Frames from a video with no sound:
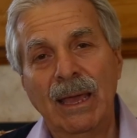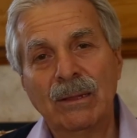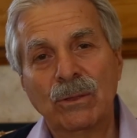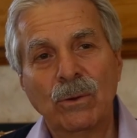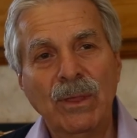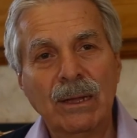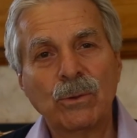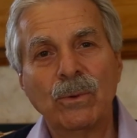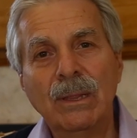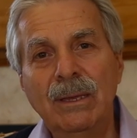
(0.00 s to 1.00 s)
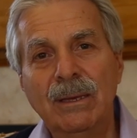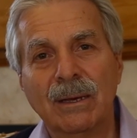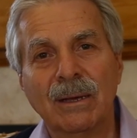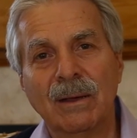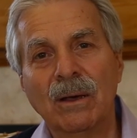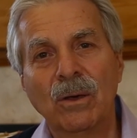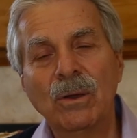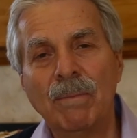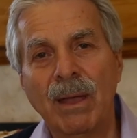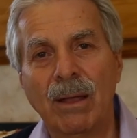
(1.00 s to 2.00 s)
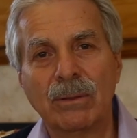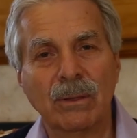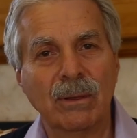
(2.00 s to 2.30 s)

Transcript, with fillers: And so that's really a, uh, a good amount